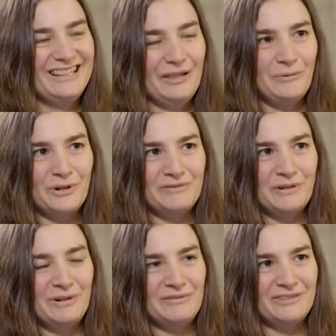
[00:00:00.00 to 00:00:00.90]
That works very
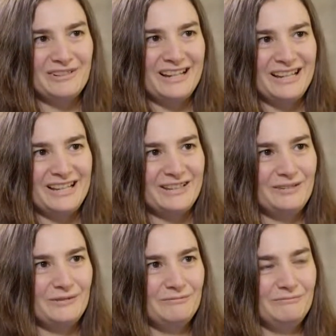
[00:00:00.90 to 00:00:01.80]
well for like
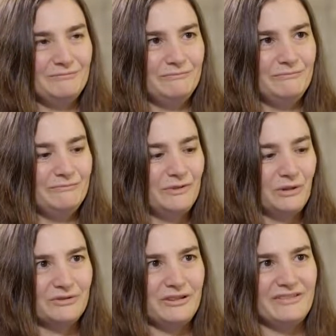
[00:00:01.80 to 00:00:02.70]

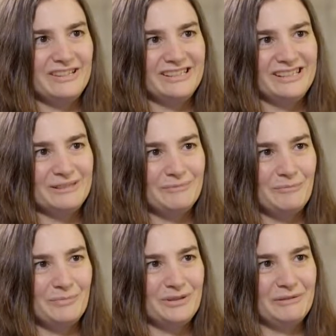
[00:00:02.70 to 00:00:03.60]
doctoral thesis,
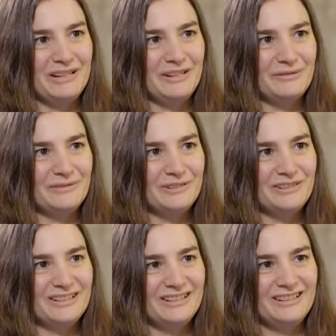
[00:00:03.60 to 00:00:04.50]
but possibly not
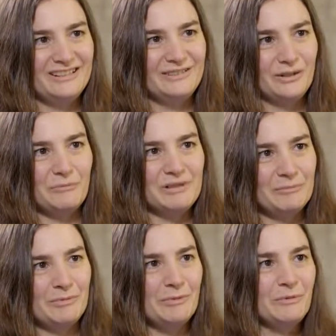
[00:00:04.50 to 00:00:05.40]
for documents
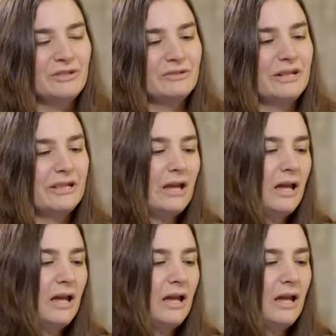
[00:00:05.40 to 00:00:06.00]
that people want to read.